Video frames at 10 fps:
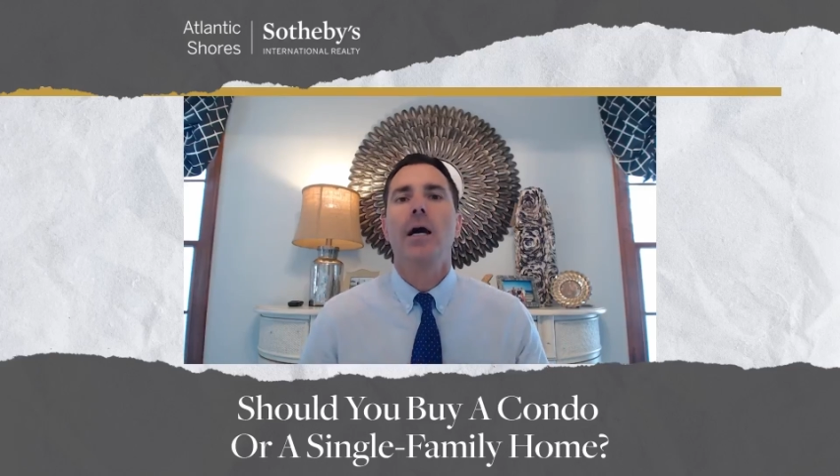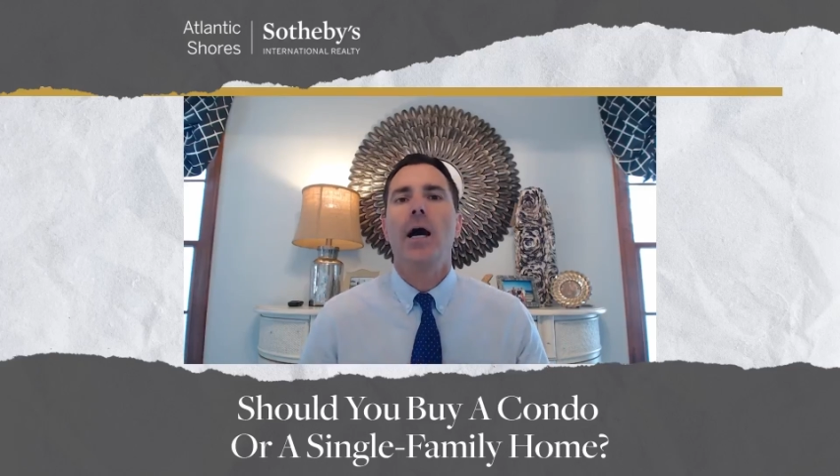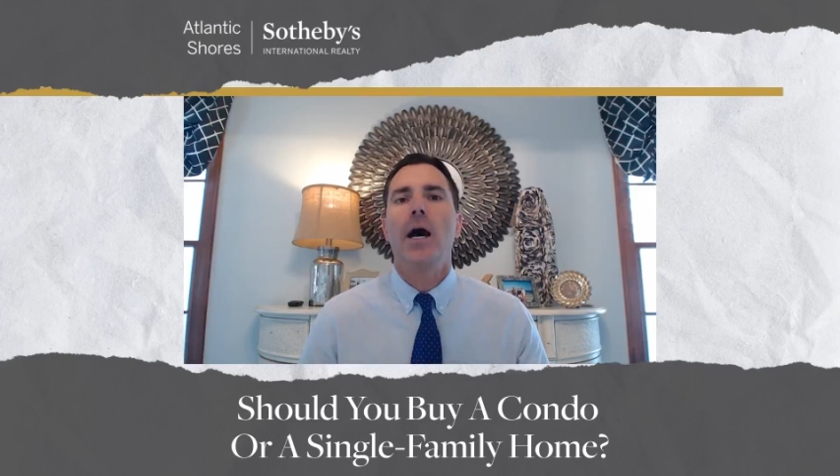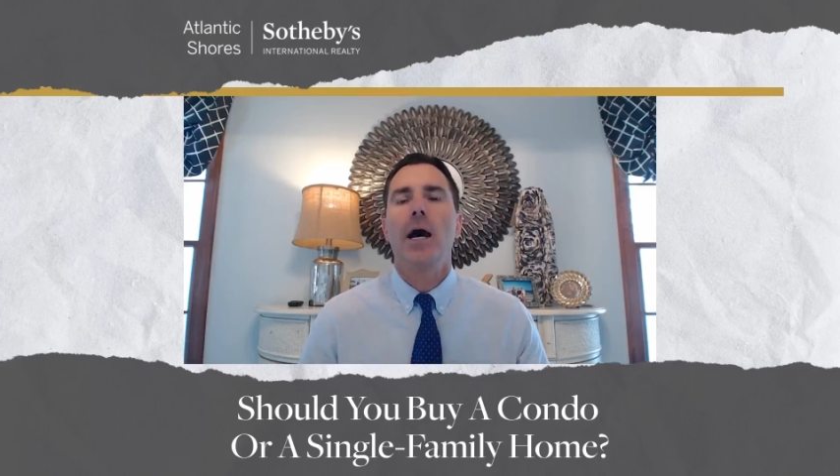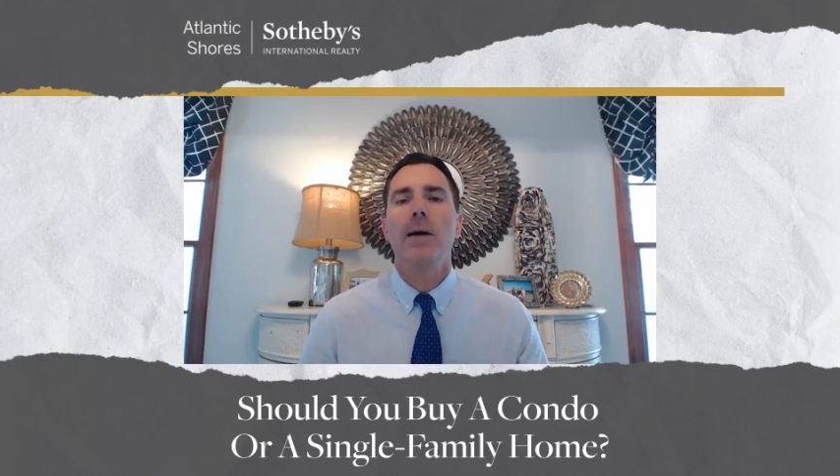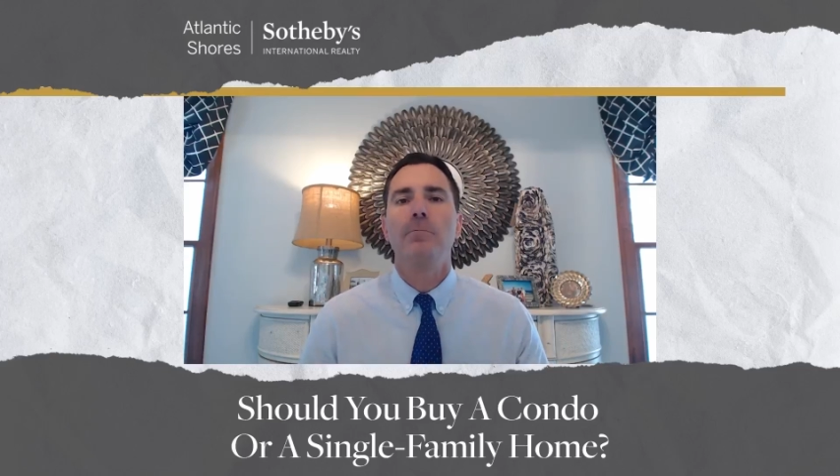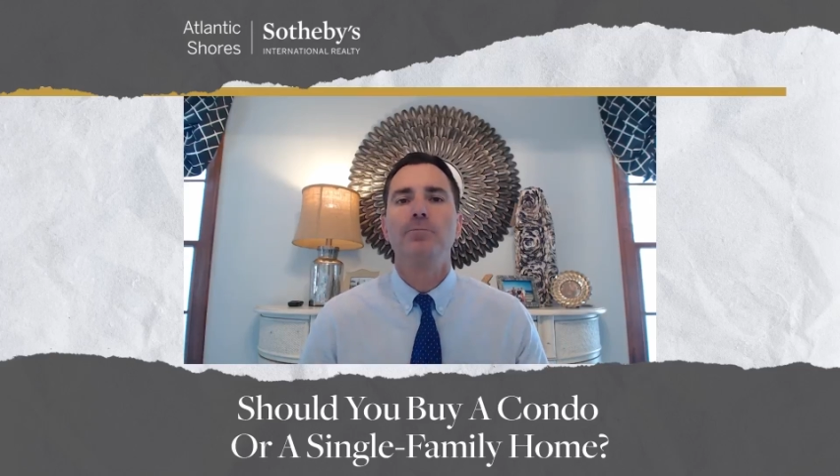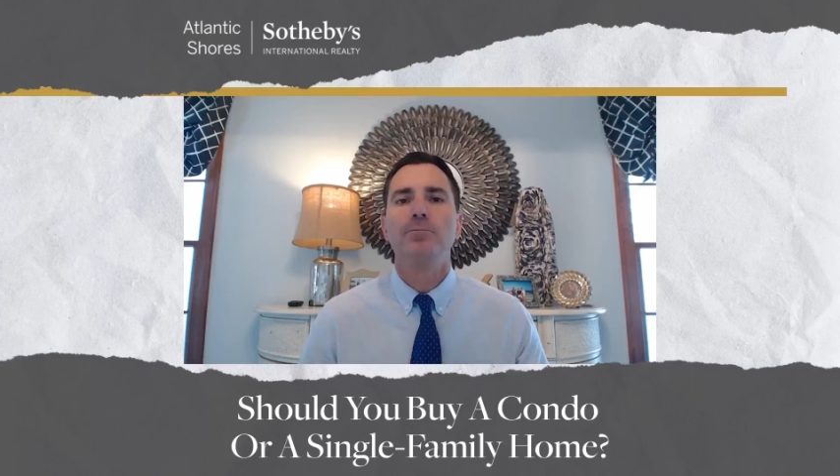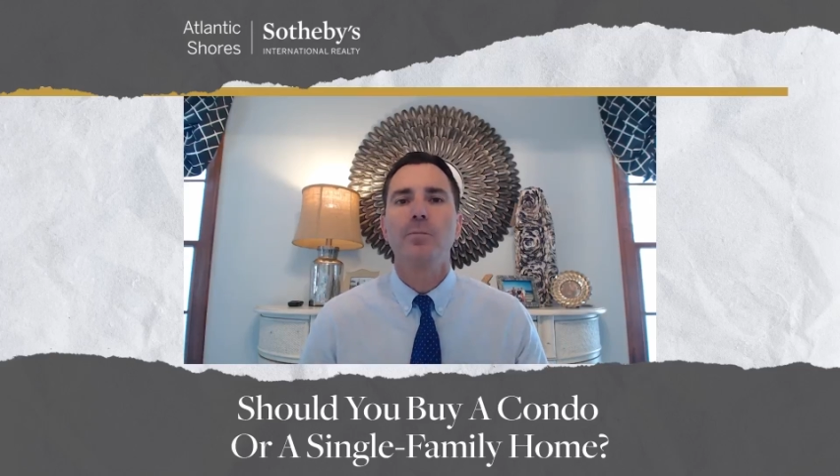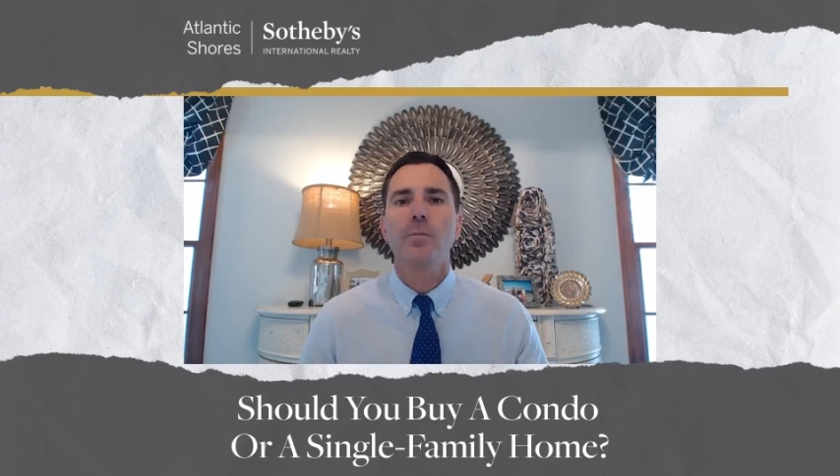
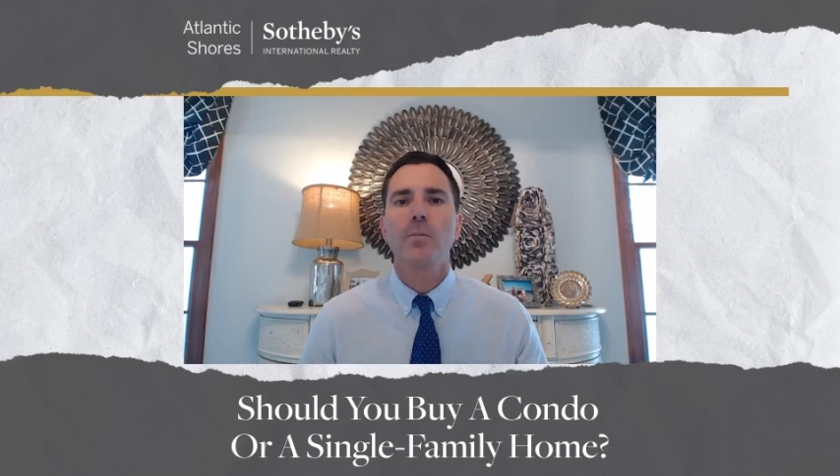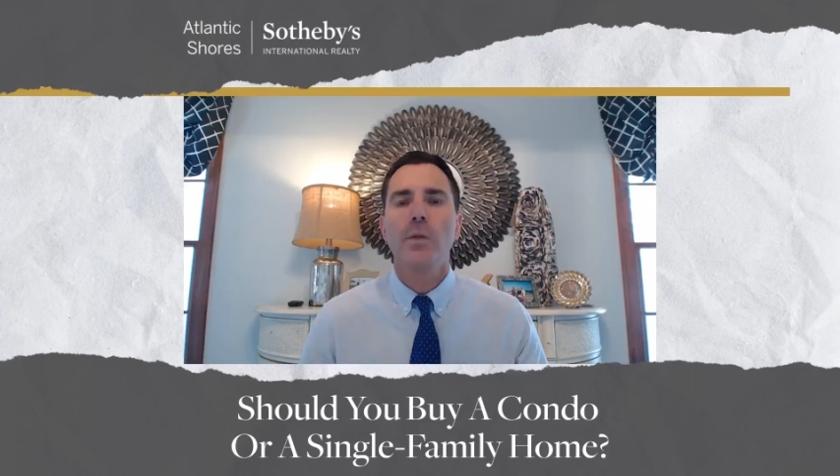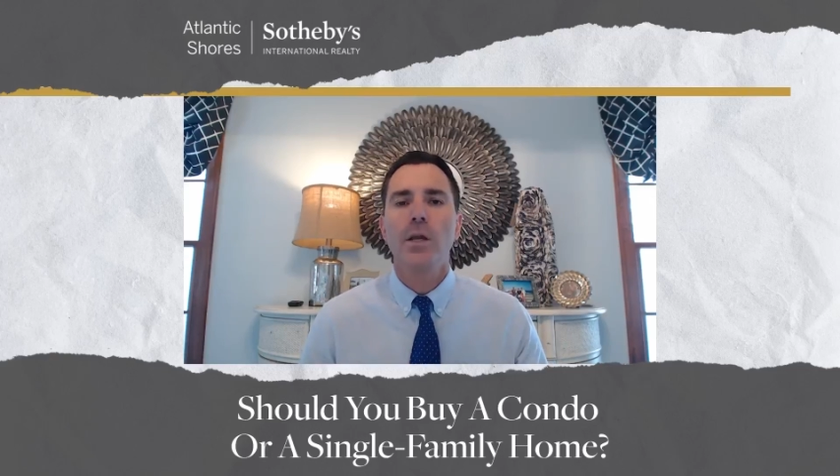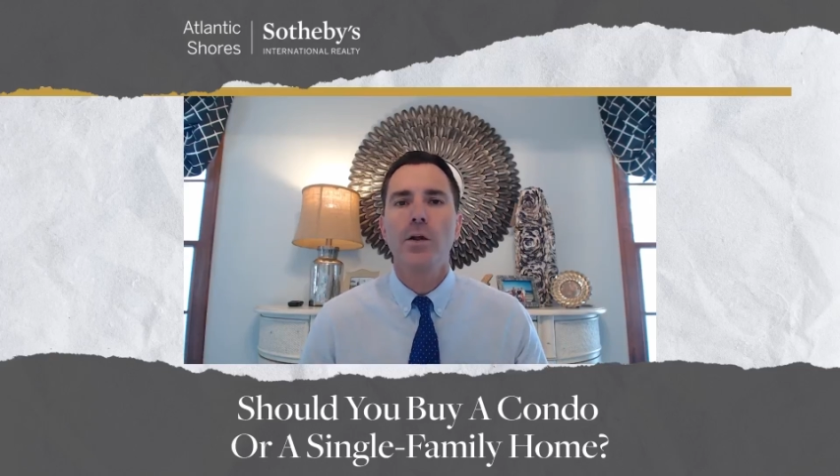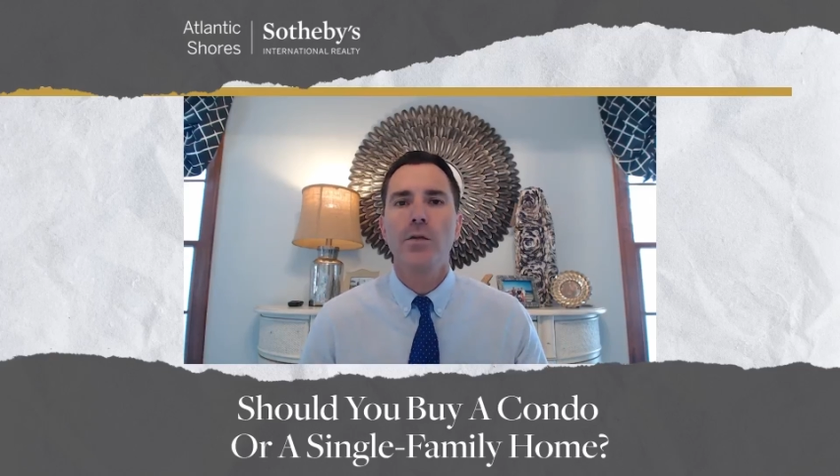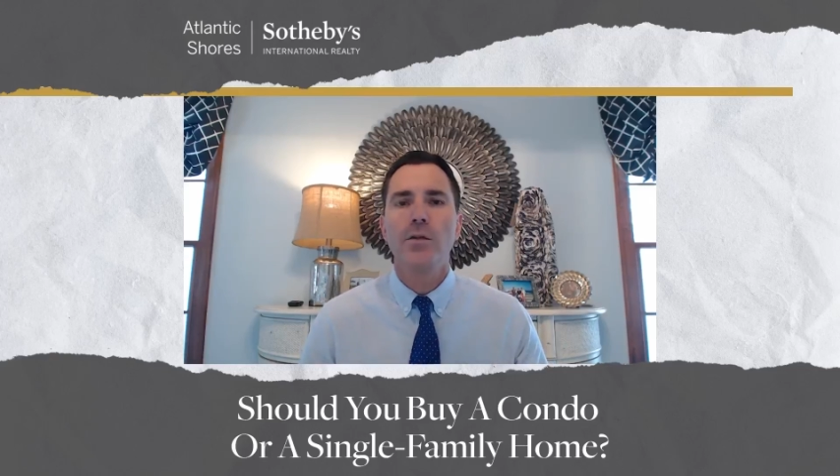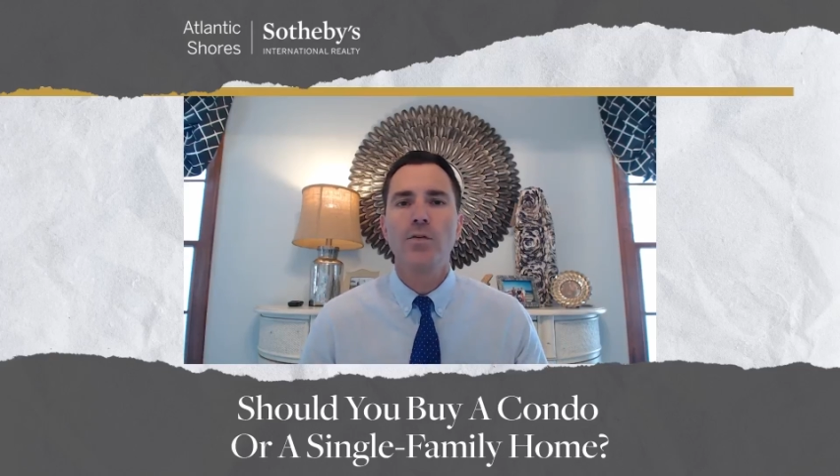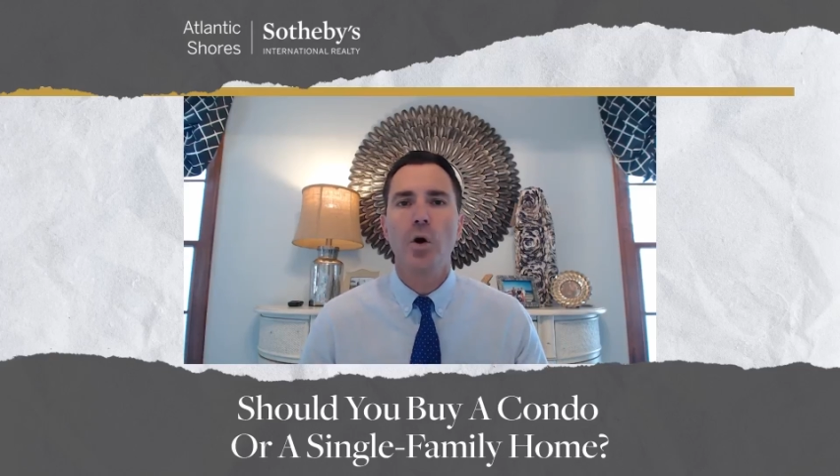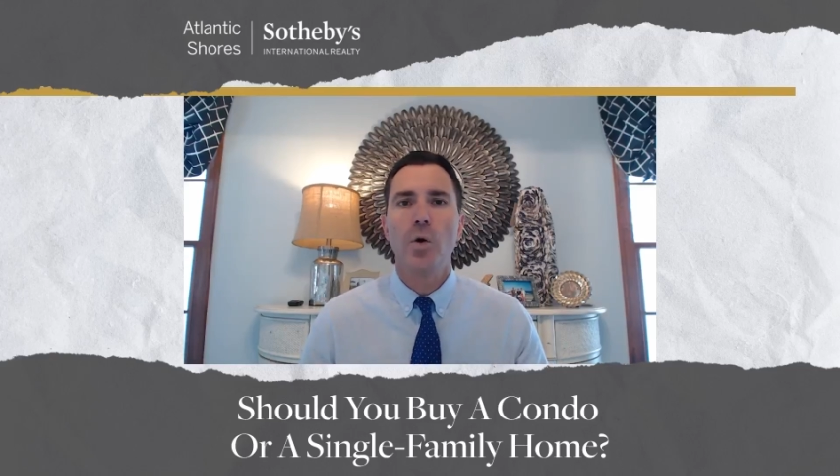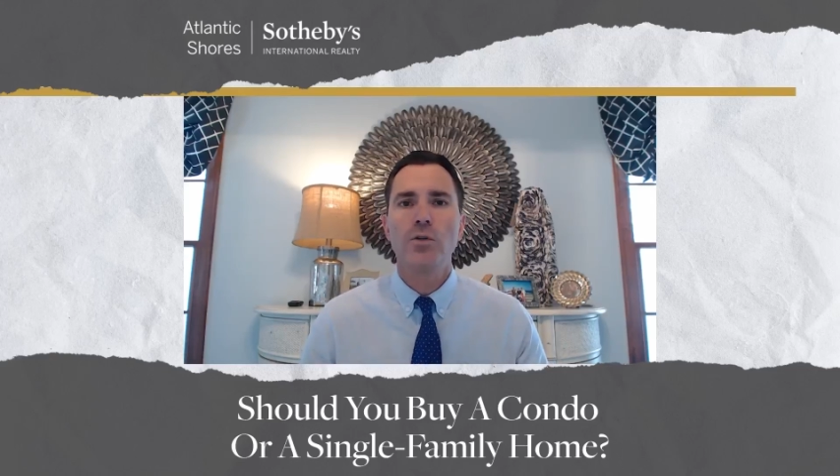
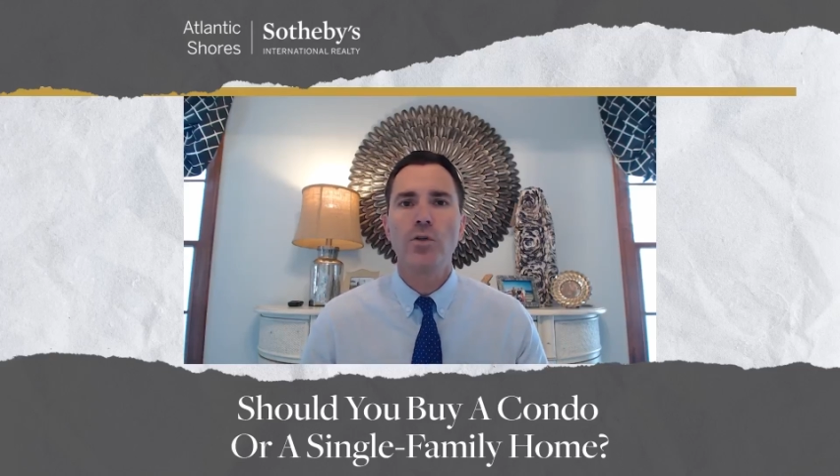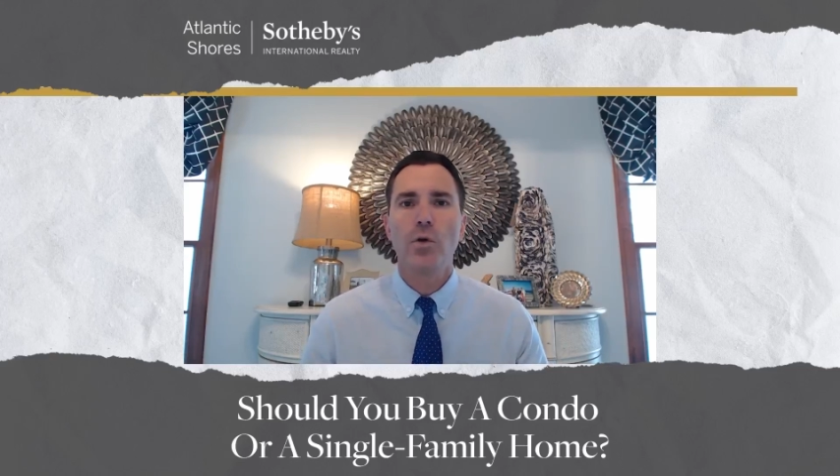So